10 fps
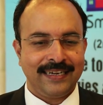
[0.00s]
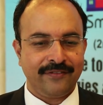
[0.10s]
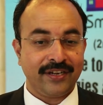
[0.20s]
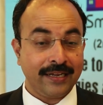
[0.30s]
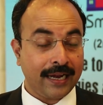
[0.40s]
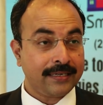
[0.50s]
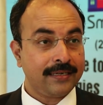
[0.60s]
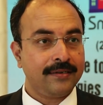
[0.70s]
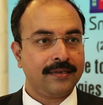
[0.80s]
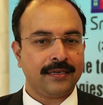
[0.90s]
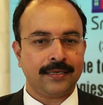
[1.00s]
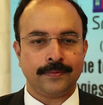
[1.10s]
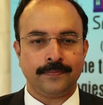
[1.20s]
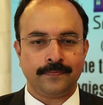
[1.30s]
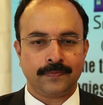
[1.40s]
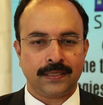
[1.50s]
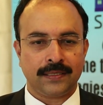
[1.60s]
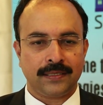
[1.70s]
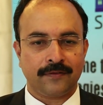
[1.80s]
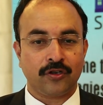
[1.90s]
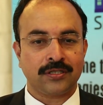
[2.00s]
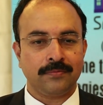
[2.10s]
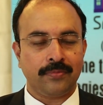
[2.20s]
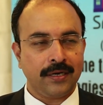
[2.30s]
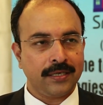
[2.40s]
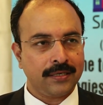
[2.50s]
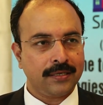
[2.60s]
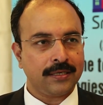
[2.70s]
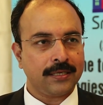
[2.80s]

and we are delighted. They've got some brilliant